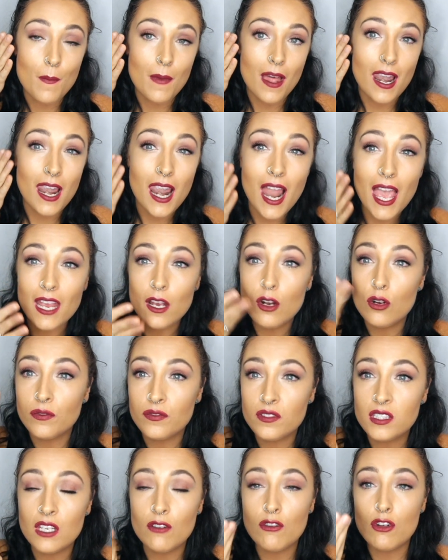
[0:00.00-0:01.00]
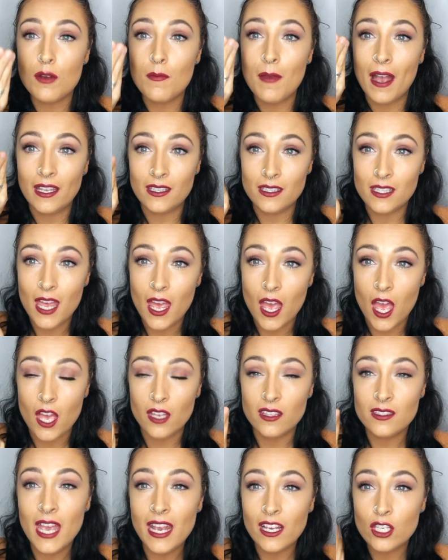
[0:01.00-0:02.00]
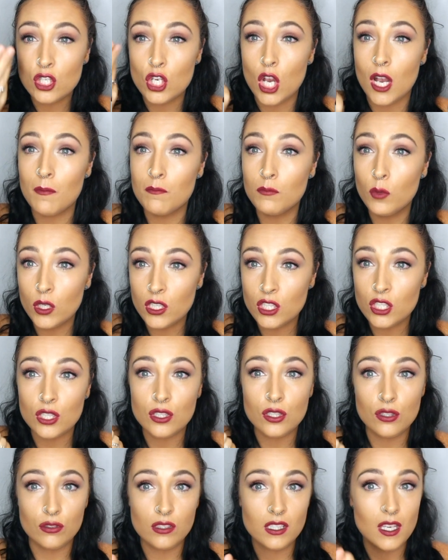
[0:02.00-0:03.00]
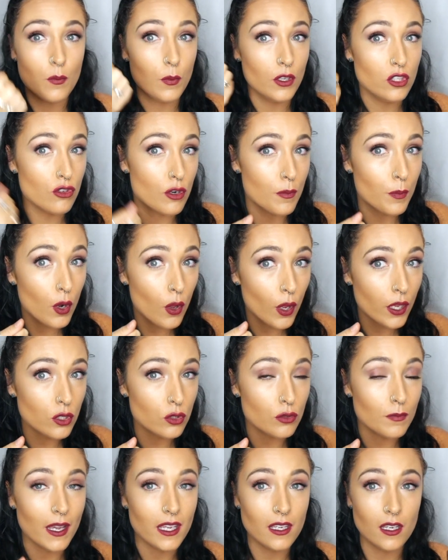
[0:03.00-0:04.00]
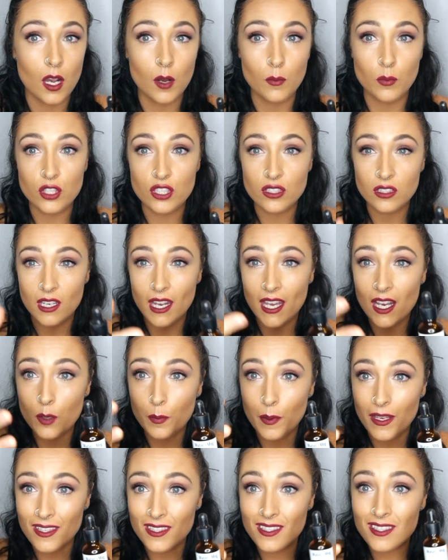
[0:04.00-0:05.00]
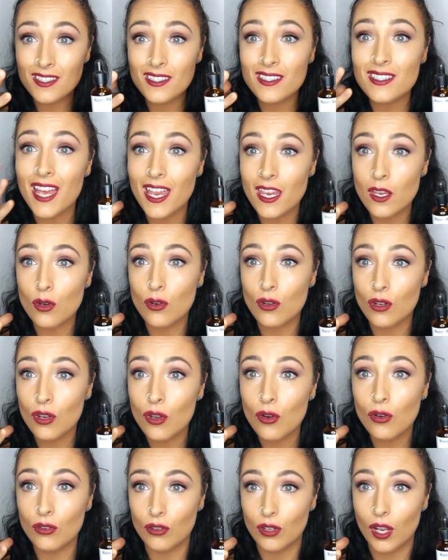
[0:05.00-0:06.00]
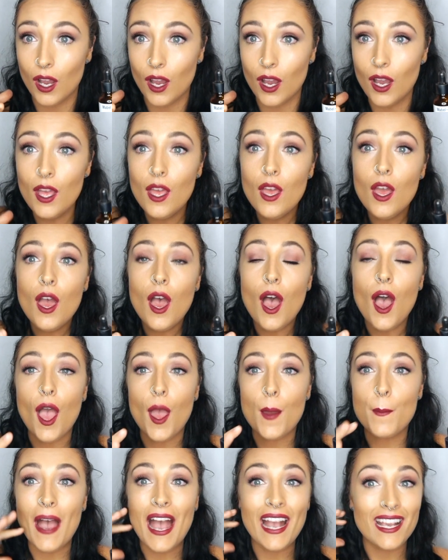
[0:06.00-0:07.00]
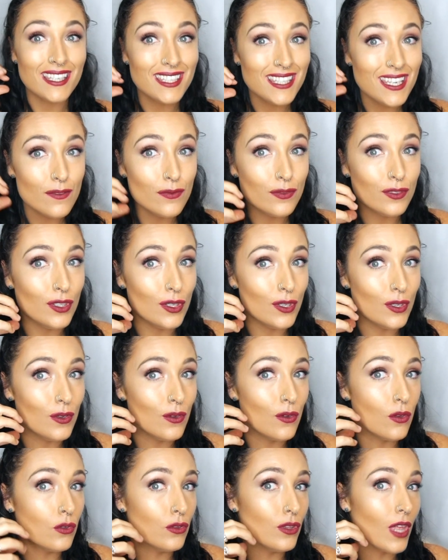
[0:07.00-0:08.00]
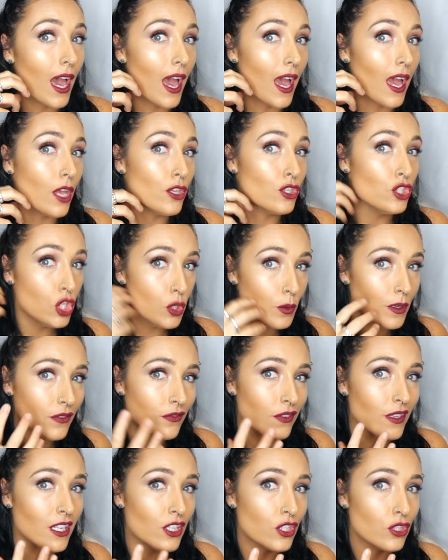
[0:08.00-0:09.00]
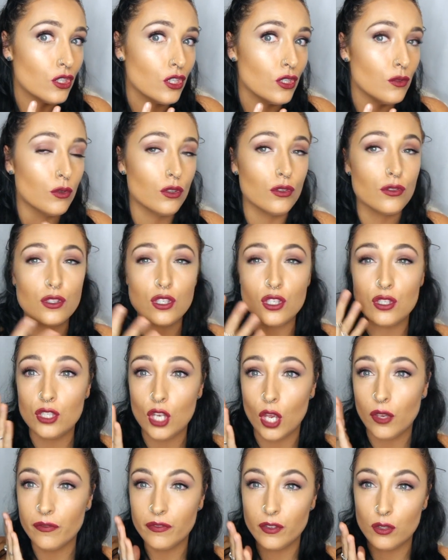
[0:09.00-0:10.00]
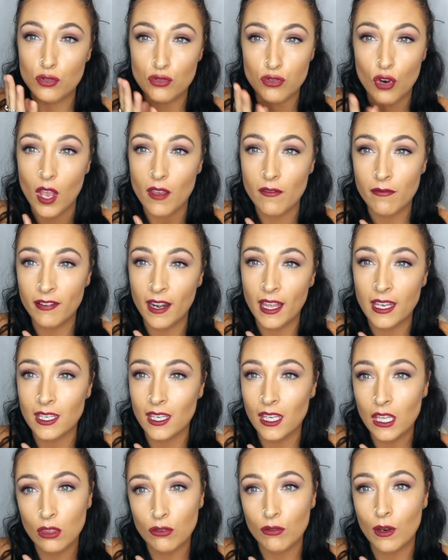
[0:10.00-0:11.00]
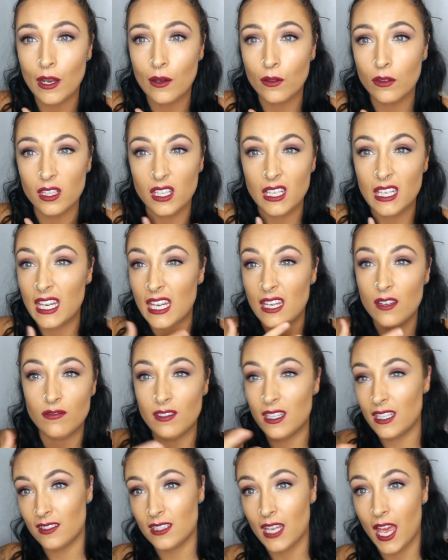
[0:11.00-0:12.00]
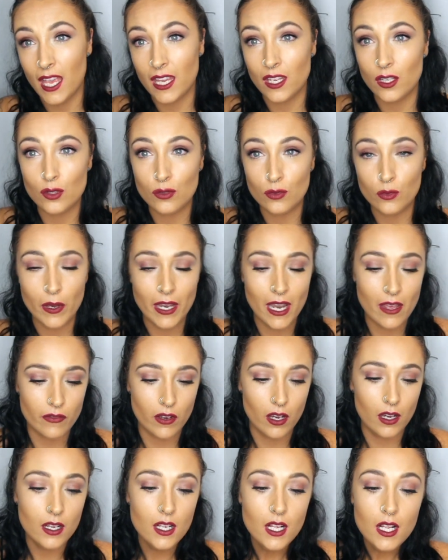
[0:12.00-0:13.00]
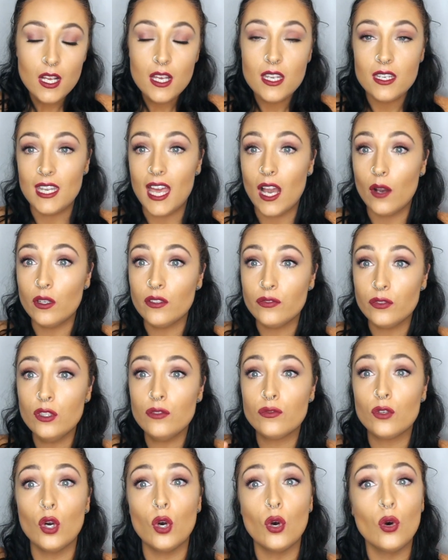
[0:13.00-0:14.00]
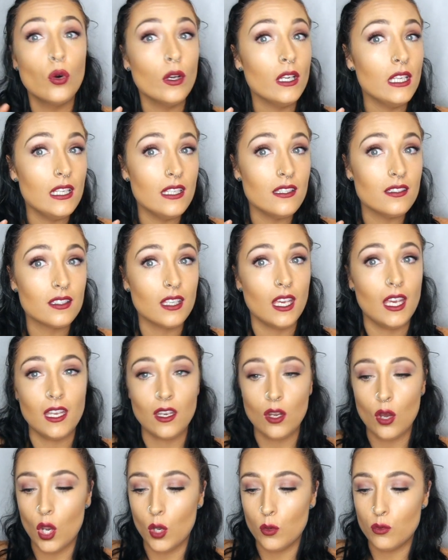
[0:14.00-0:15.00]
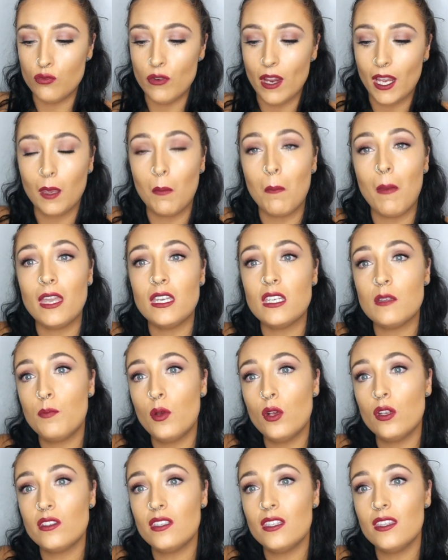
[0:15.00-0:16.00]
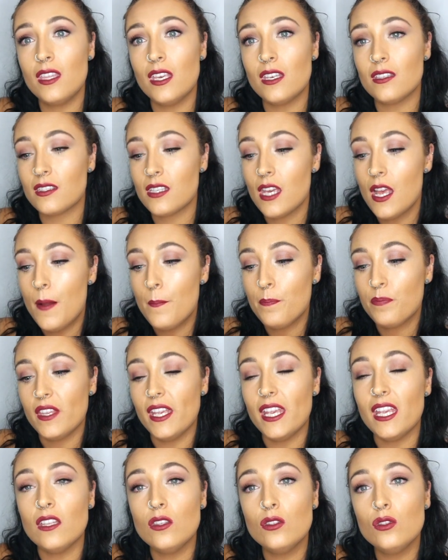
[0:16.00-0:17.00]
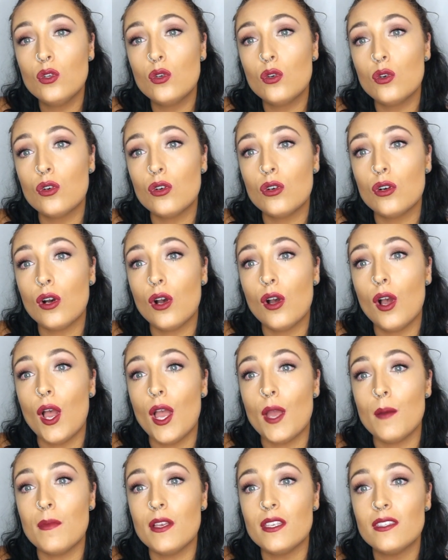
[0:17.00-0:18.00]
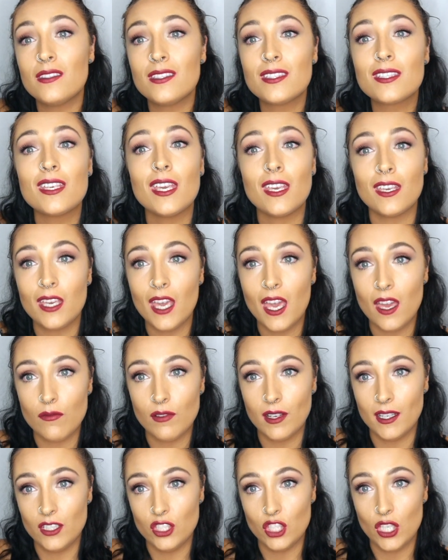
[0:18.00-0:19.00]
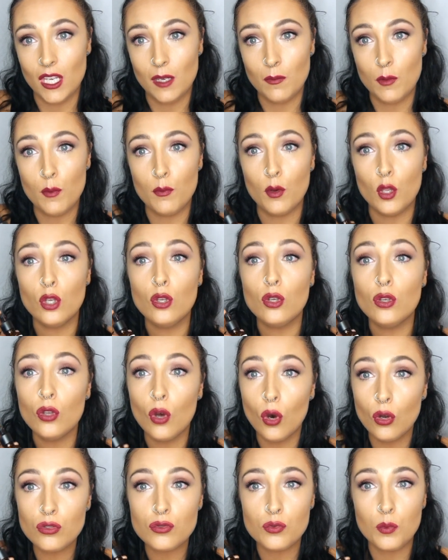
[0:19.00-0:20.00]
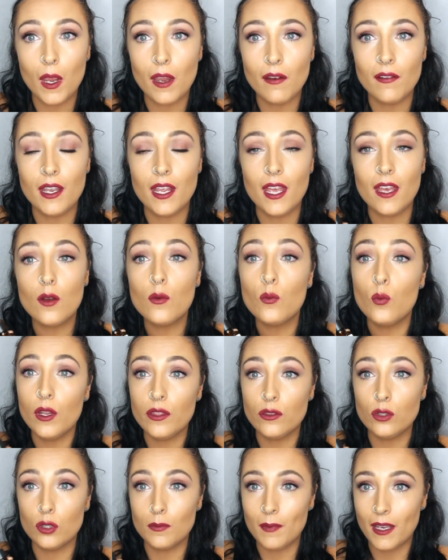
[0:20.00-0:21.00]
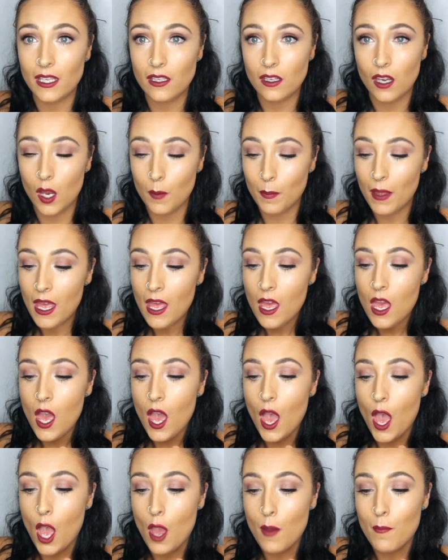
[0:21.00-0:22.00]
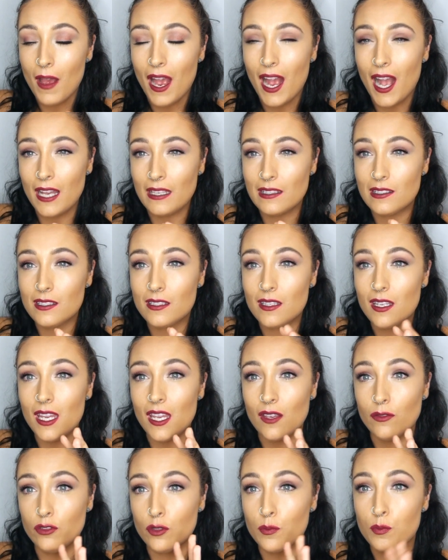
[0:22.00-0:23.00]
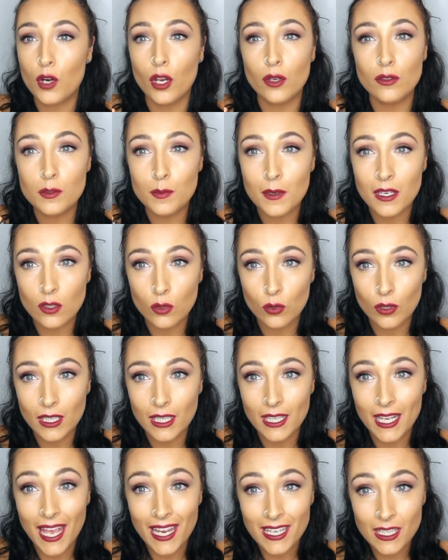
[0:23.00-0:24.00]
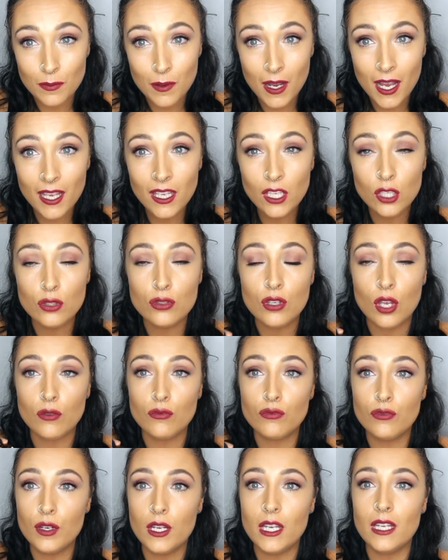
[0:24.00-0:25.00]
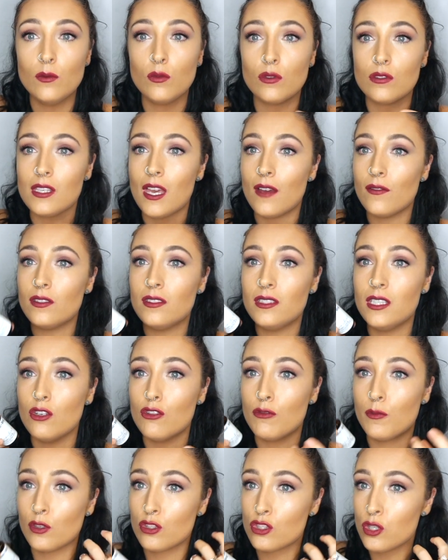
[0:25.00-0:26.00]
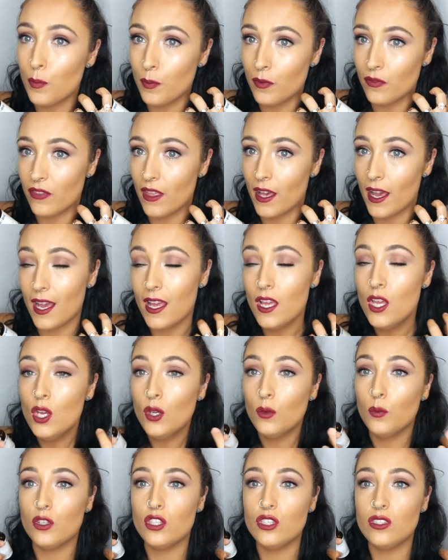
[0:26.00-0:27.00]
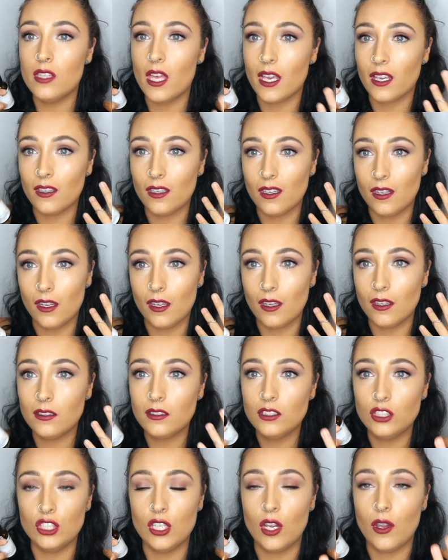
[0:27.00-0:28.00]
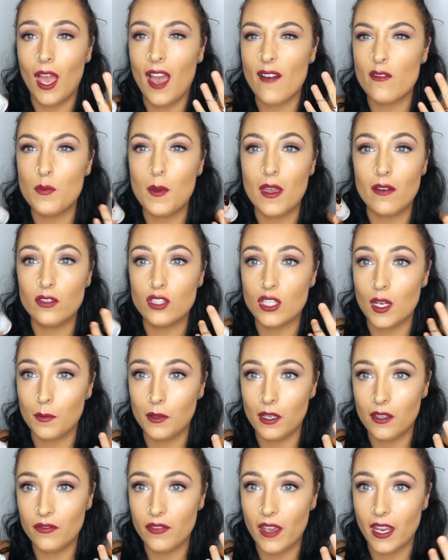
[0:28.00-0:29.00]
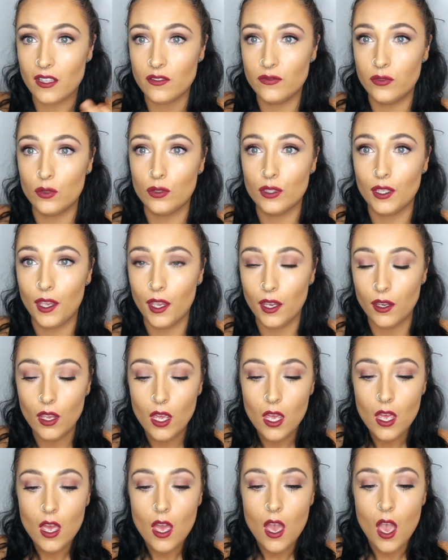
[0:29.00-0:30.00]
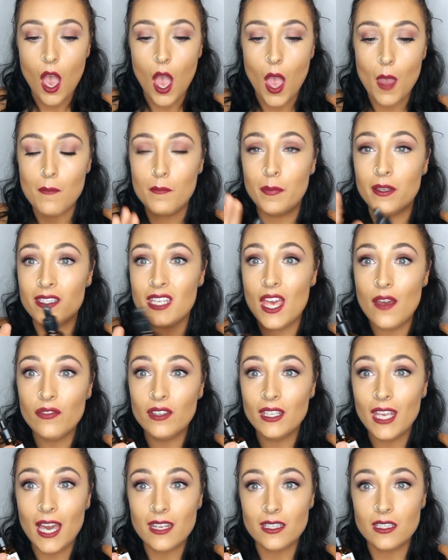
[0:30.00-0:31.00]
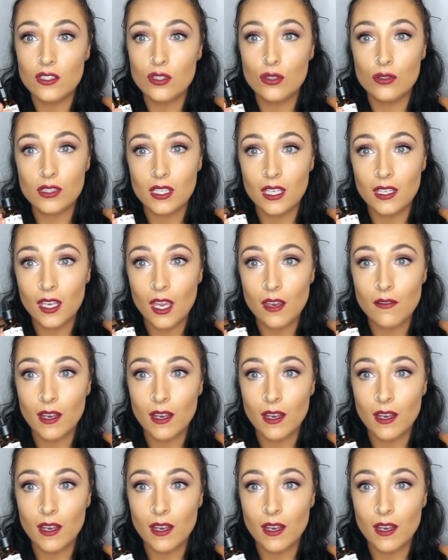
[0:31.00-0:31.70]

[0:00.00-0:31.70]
layer of serum and texture and moisture to your skin when you're applying your makeup, which is going to help it stay on longer and give you that dewy finish that you want, so you don't feel dry and flaky throughout the evening, day or whenever. Now, if you've got oily skin, I would recommend putting this in your skincare regime, but not wearing it with your makeup. as if you're prone to being oily anyway, you don't really want to have a serum on top of that, which is then gonna, you know, have a bit of a double effect for you. But definitely add it to your skincare